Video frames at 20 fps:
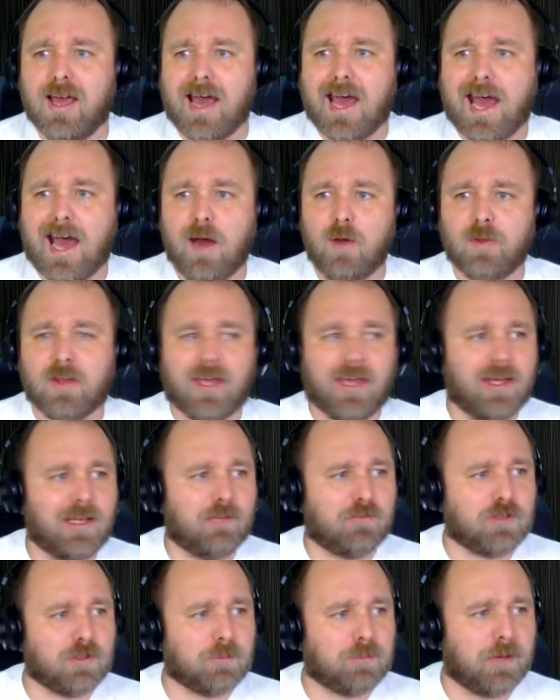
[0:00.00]
How the hell
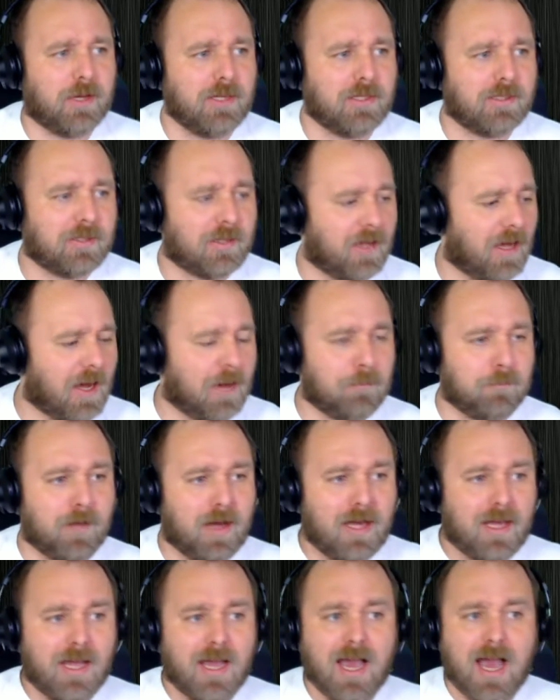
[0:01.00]
have you been?
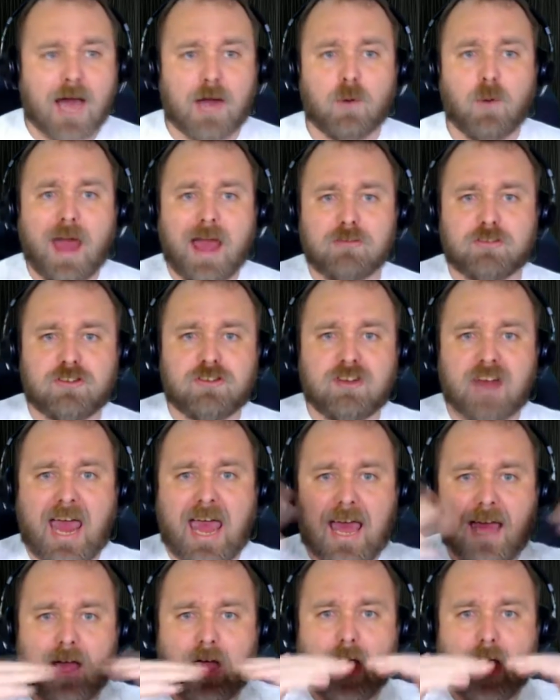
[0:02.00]
I don't have chat